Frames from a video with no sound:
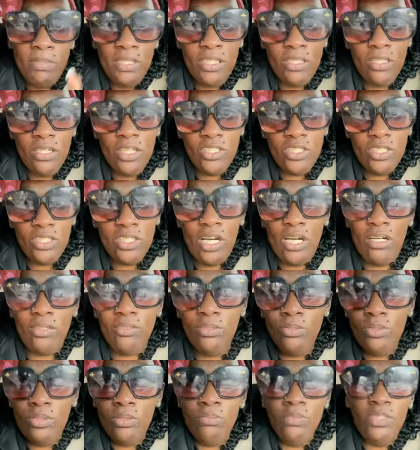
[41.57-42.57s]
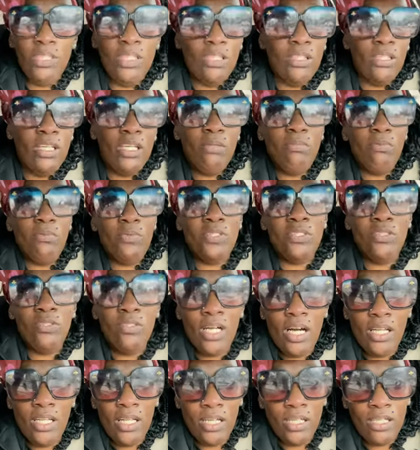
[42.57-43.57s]
lunch, and I'll do some dinner later. we still
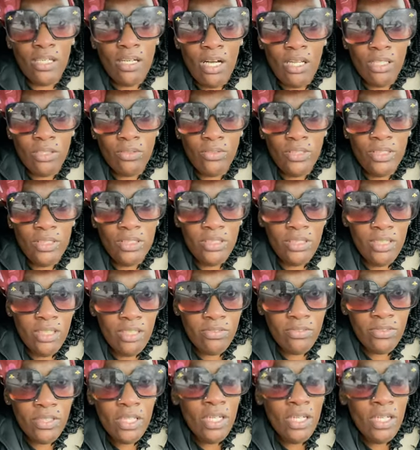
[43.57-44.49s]
got a lot of collard greens left,